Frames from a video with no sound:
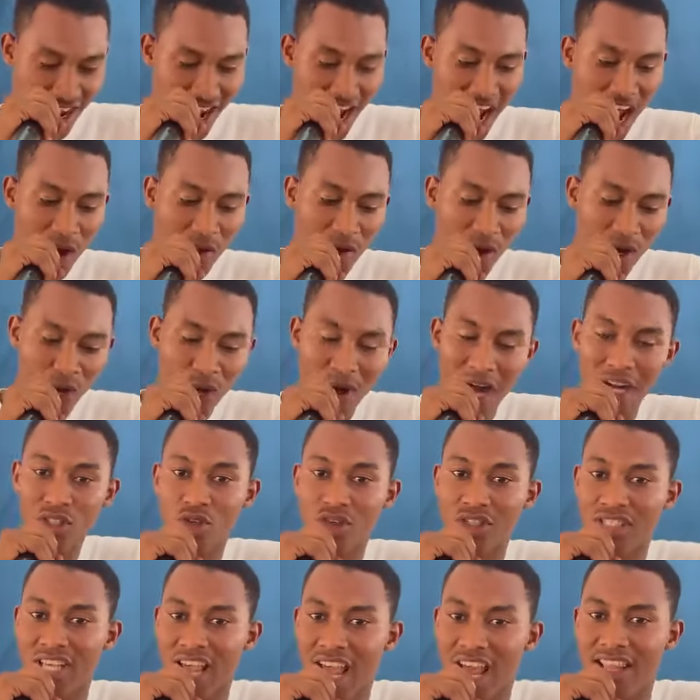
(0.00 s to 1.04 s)
I will want to
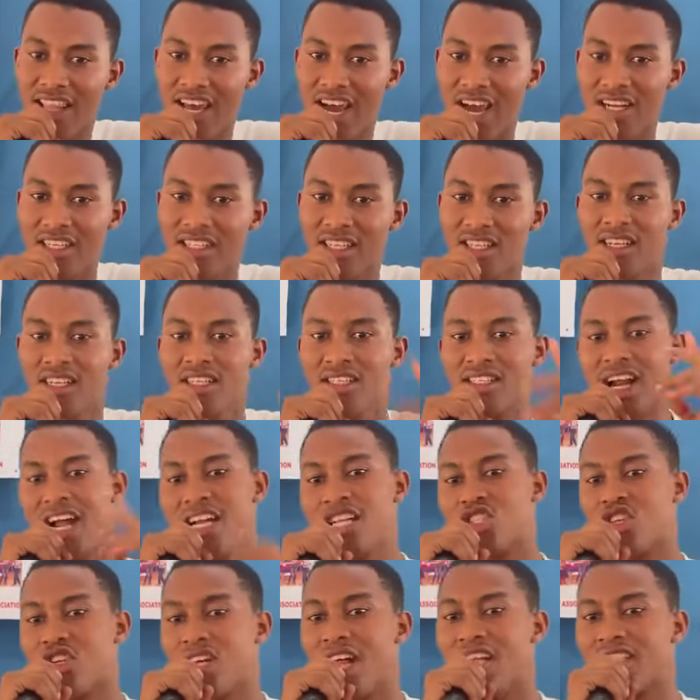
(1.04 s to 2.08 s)
say that
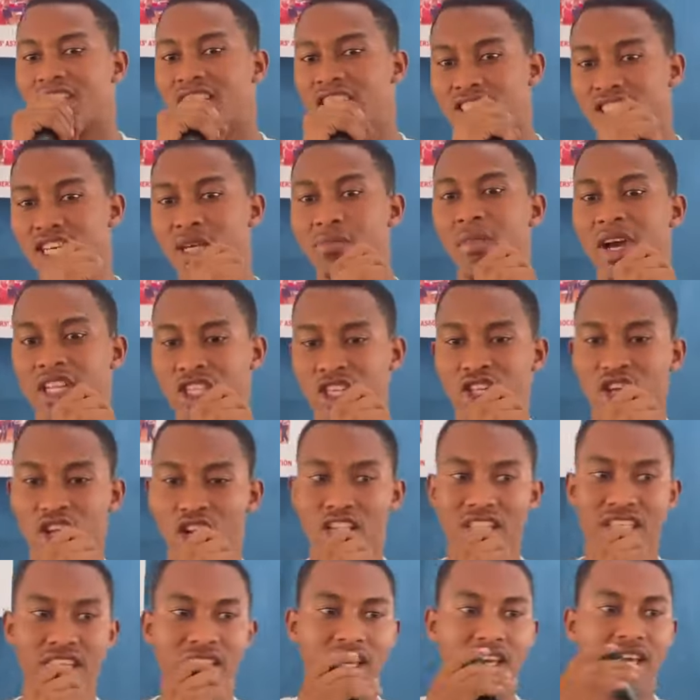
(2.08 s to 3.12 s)
traditional teaching
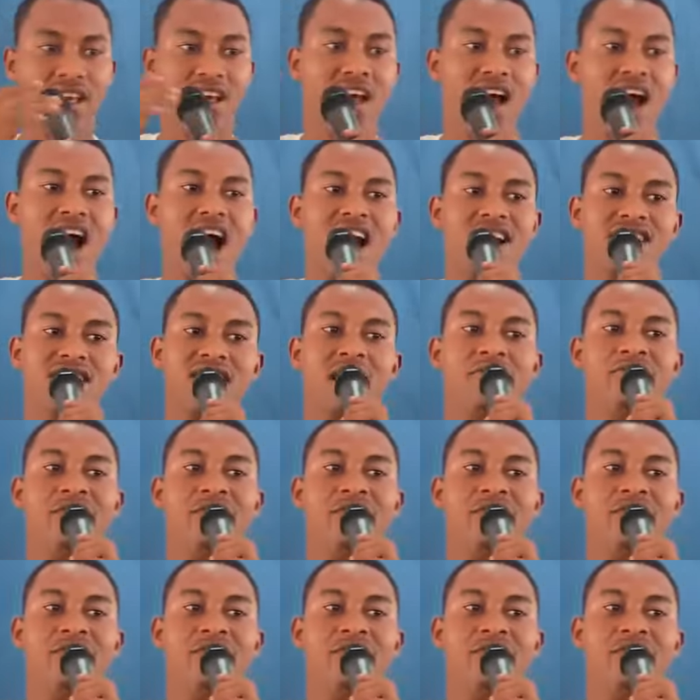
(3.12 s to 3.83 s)
methodology has a